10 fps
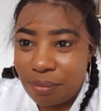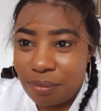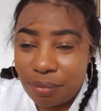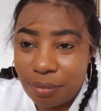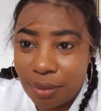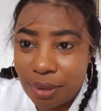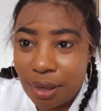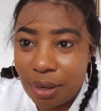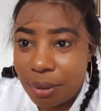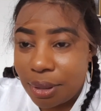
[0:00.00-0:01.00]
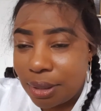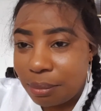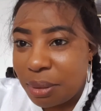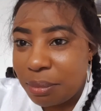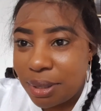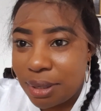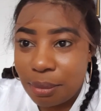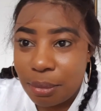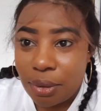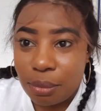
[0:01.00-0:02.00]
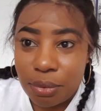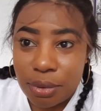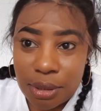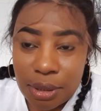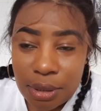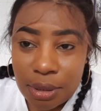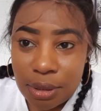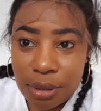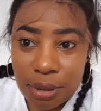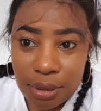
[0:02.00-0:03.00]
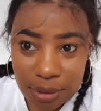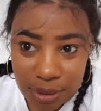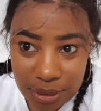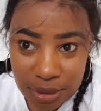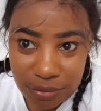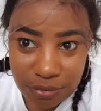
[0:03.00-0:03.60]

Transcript: anyway, maybe I'm gonna put in the next video.